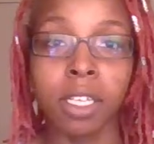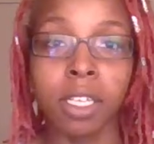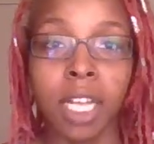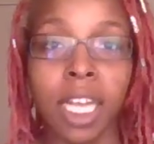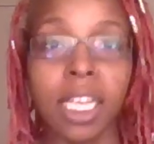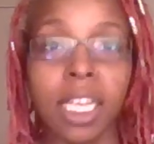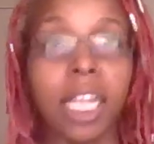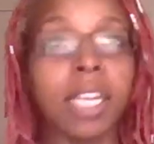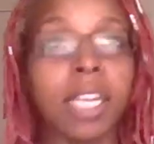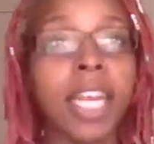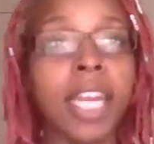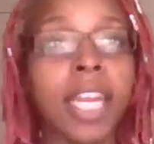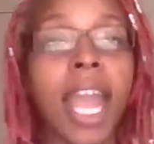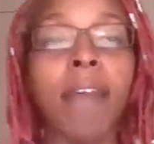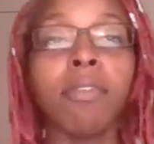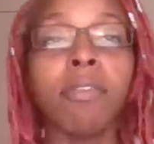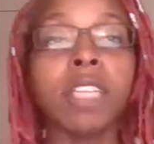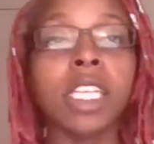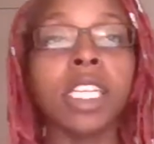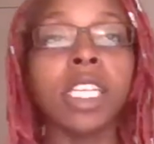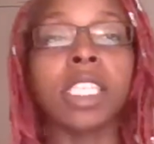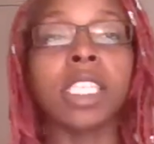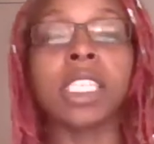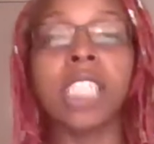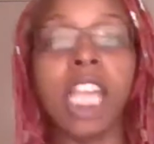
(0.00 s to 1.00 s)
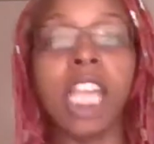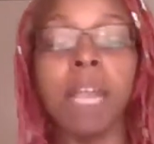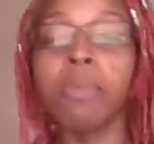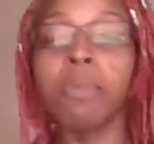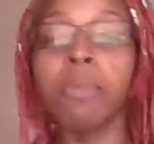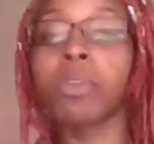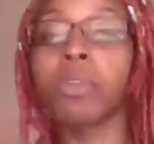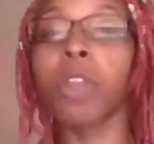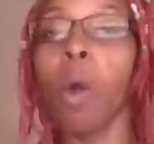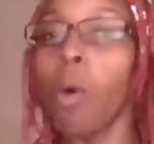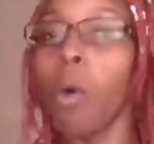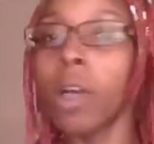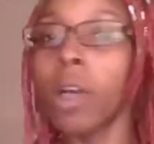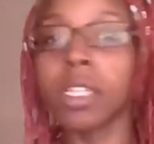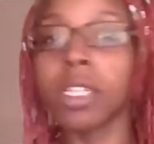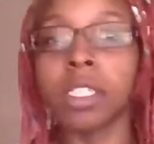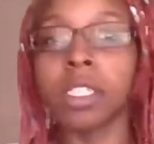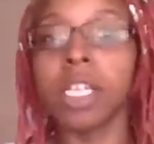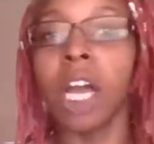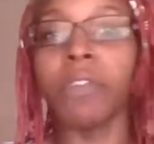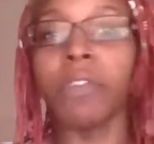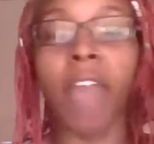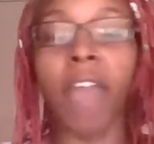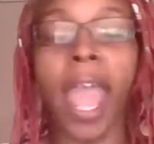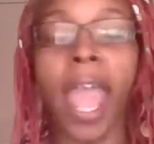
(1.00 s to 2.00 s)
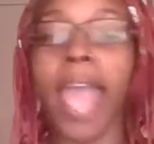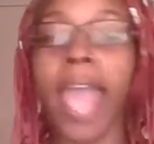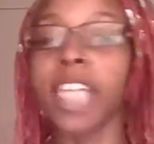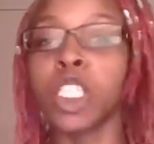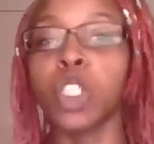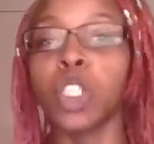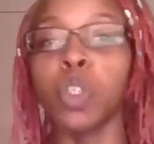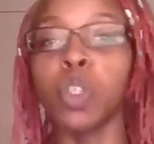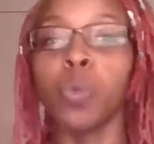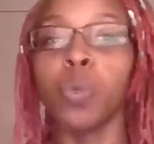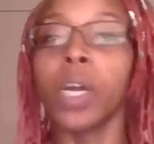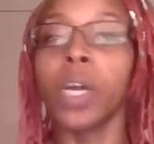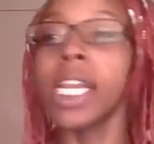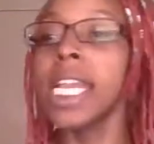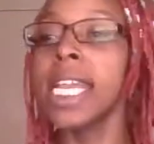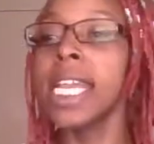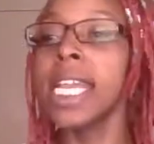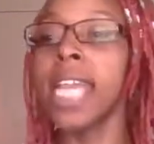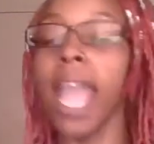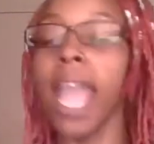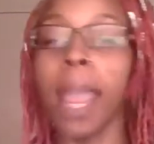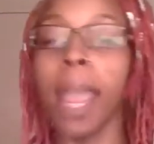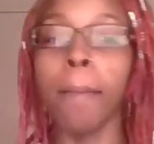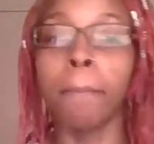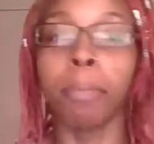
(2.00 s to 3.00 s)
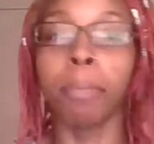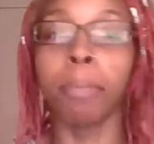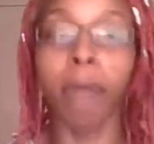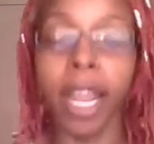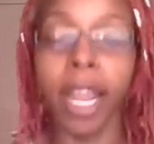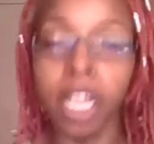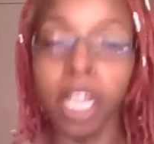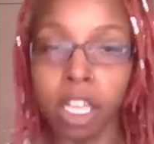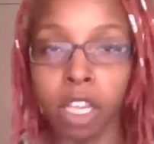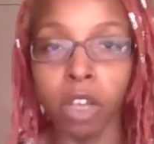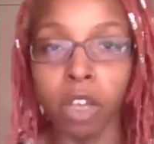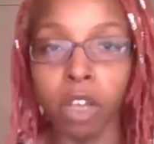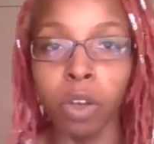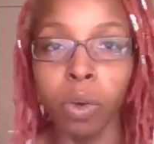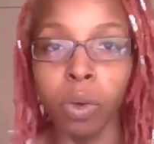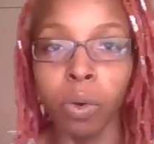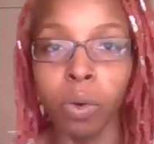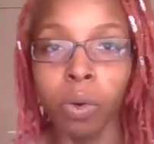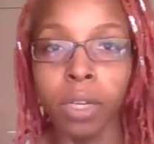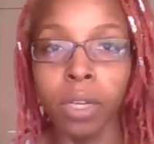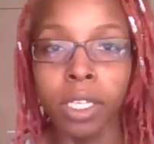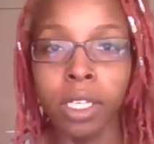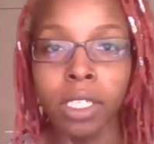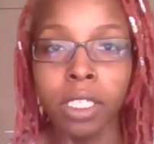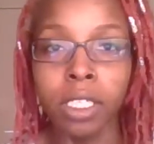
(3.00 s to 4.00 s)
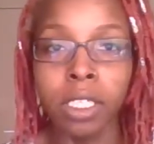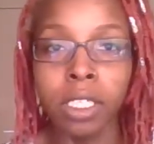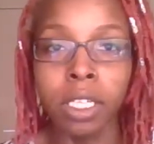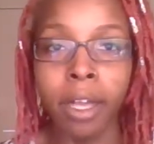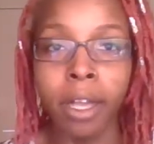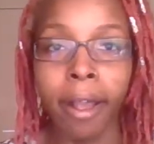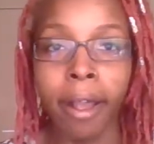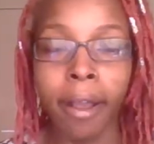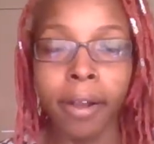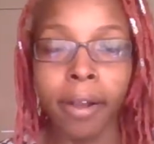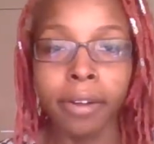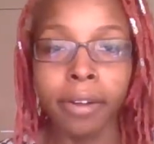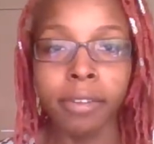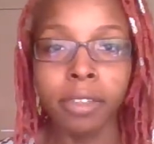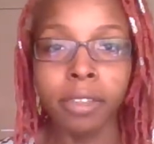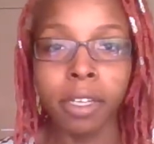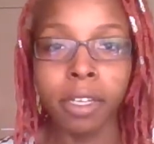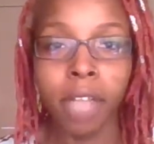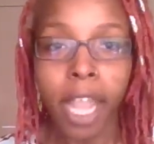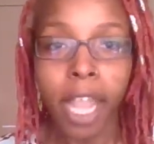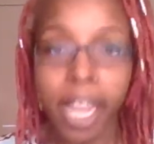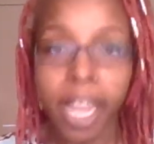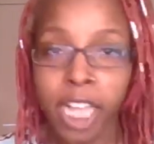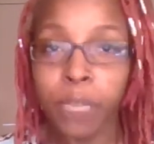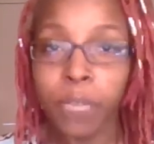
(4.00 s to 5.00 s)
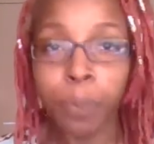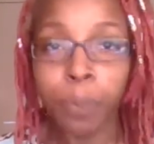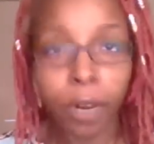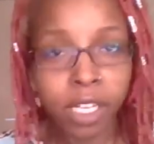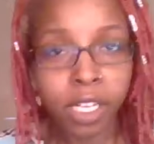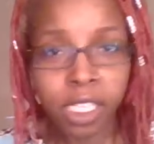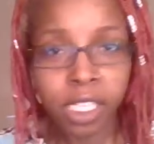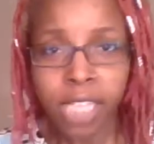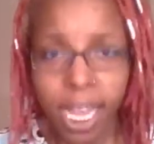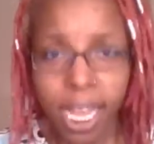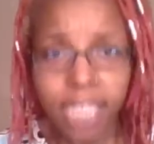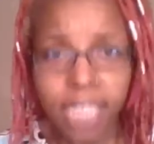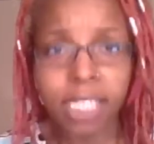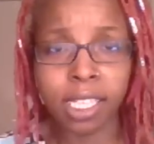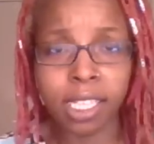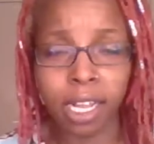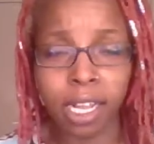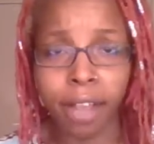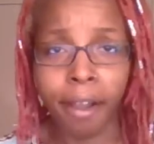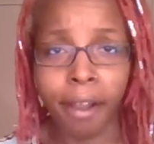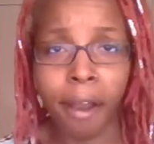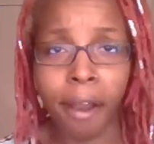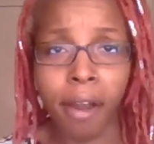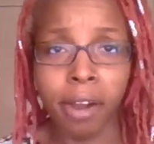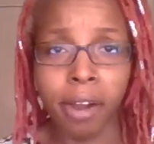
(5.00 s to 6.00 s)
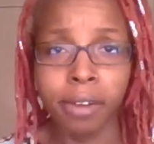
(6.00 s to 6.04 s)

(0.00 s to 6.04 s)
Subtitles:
The devil just keep throwing stuff at you. When he can't break you, he's persistent.